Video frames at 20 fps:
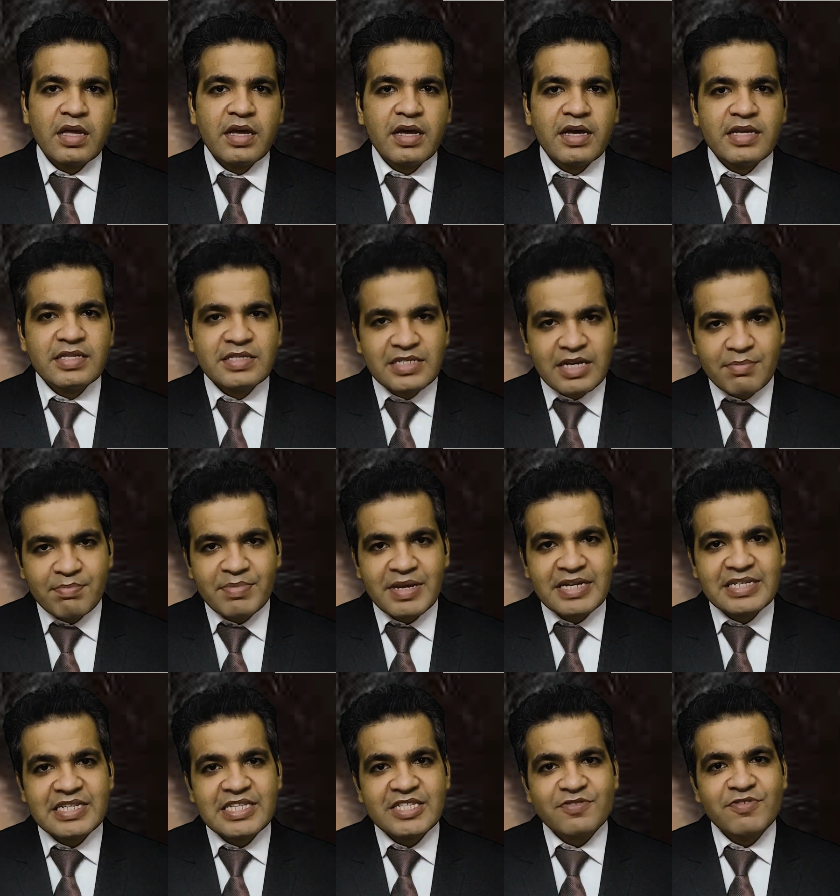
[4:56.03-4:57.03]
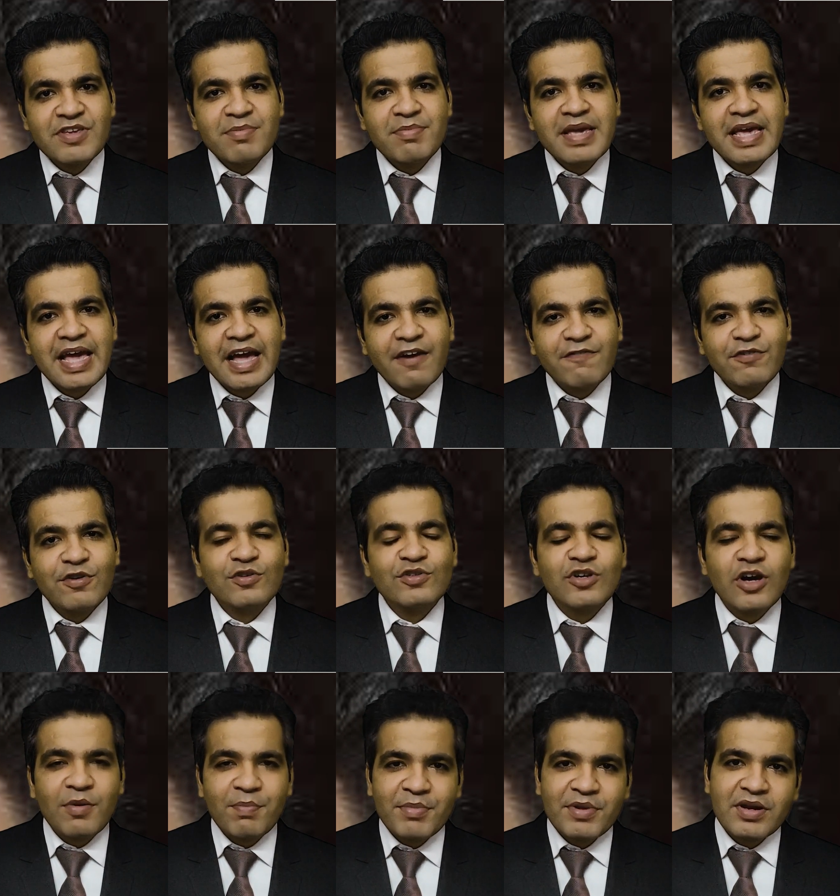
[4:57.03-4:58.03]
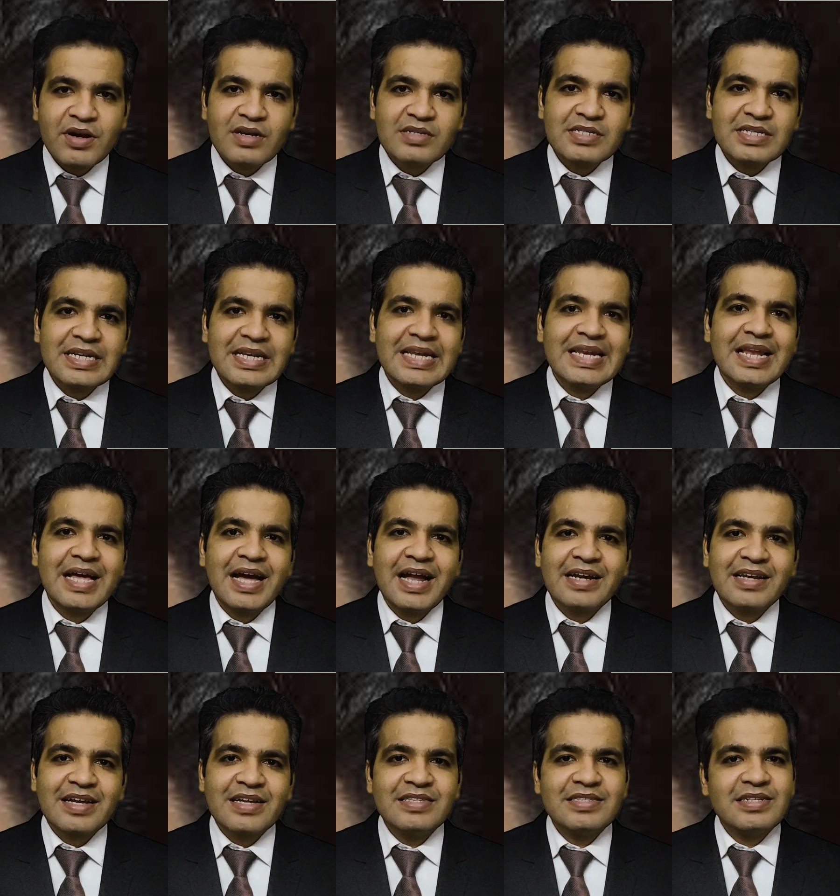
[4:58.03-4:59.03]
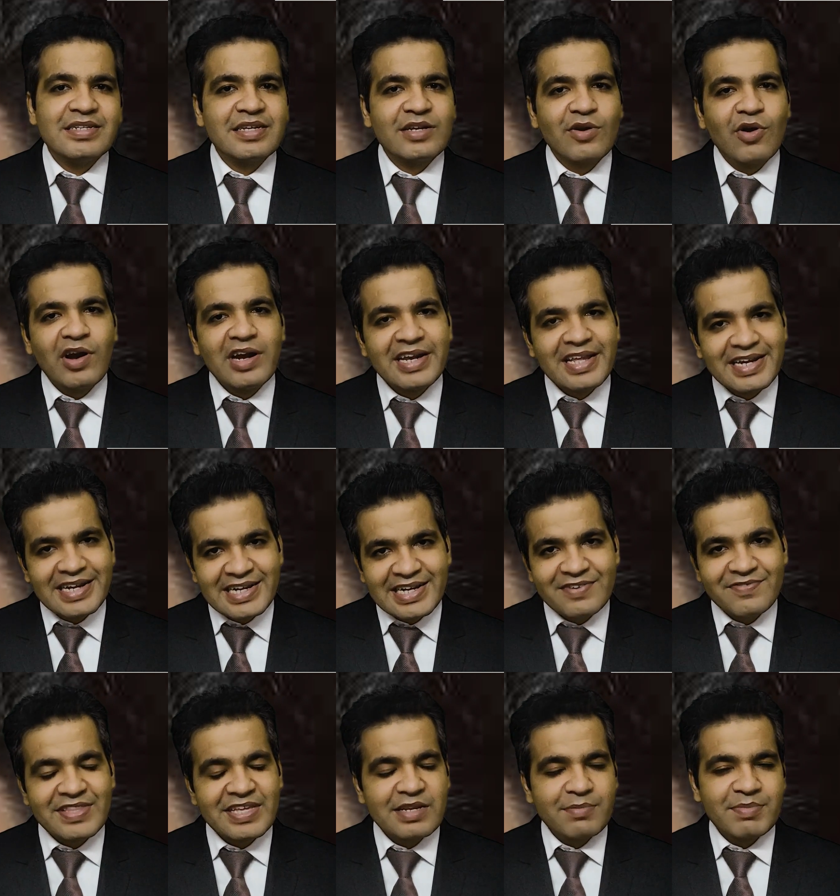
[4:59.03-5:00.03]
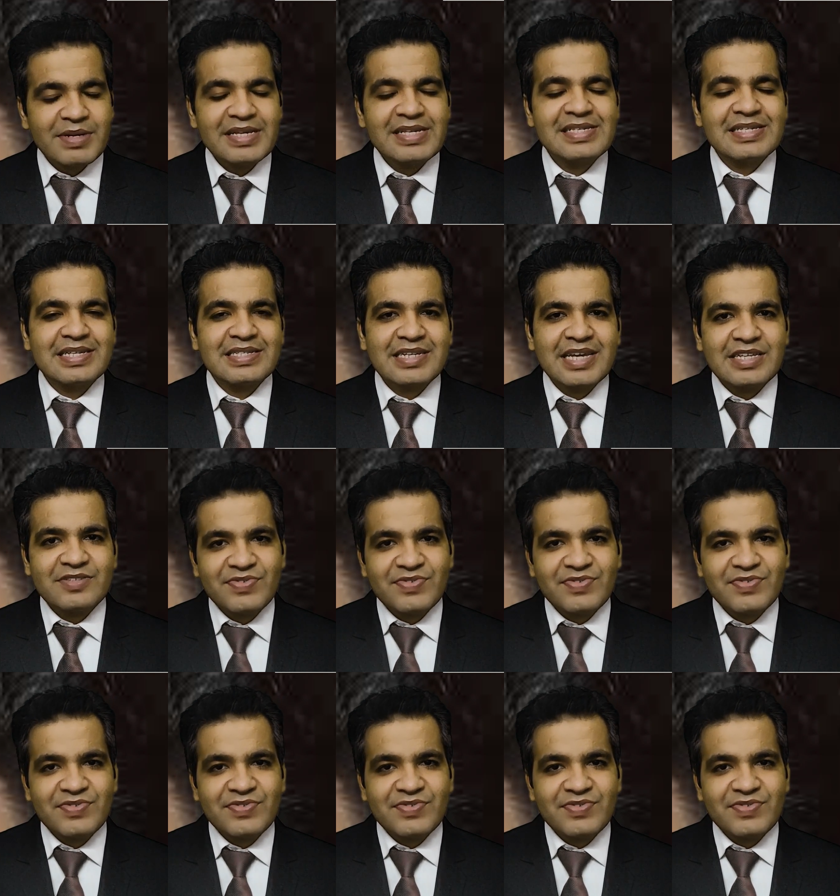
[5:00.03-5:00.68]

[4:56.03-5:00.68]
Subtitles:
In some patients, we may have to stop minoxidil and consider alternative therapies such as